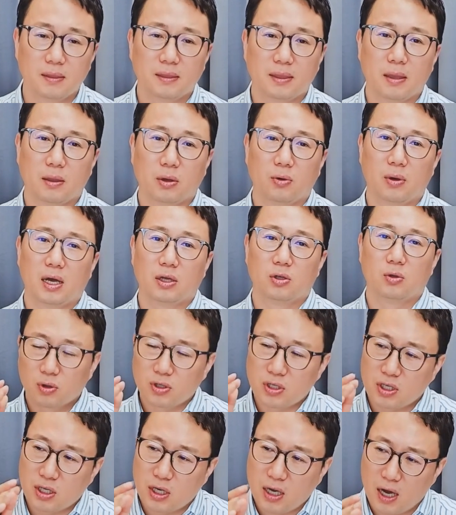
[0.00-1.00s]
A gradual
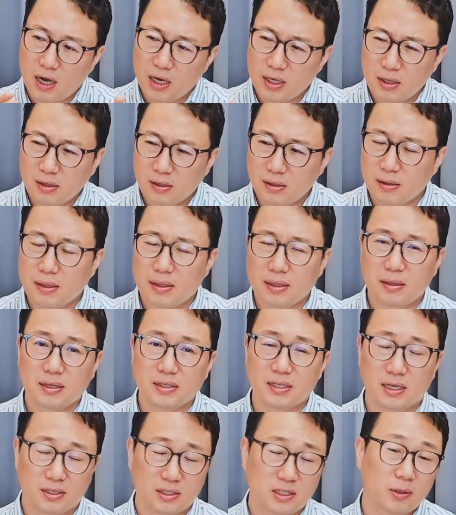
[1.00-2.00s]
decline
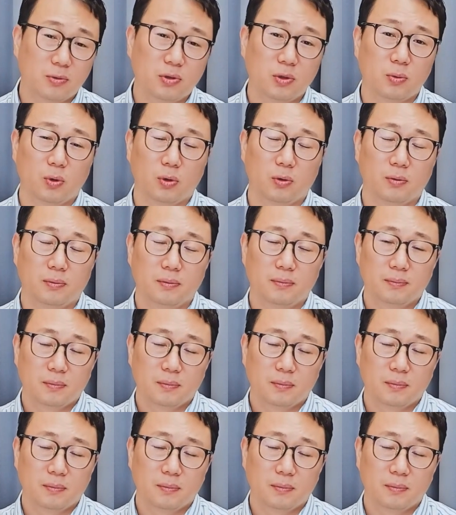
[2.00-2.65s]
is acceptable.